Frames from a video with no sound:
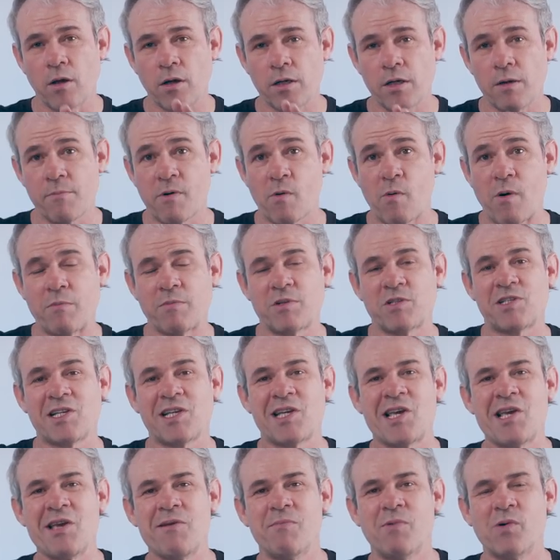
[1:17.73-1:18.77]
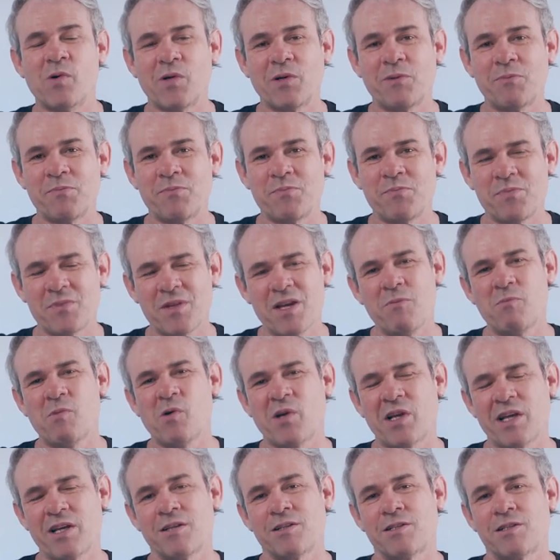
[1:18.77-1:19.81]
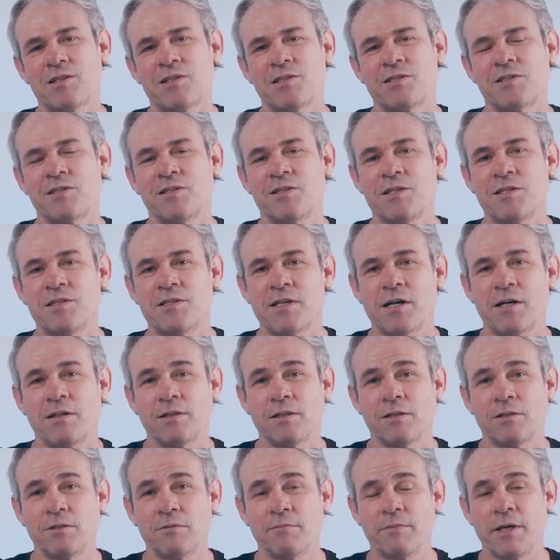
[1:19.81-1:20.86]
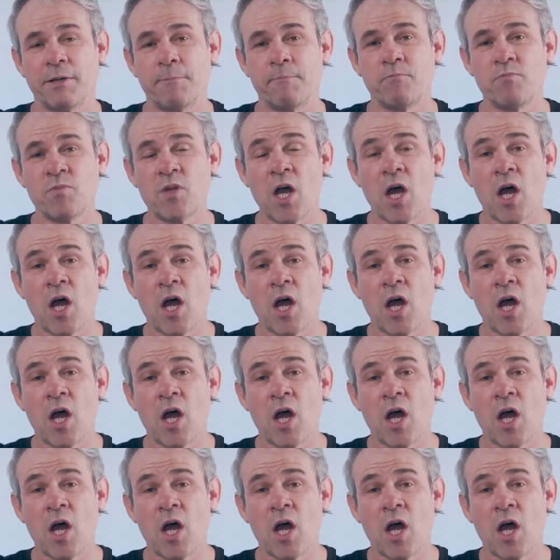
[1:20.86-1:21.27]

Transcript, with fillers: Number one was the keyboard, and we'll get into this in detail in a little bit.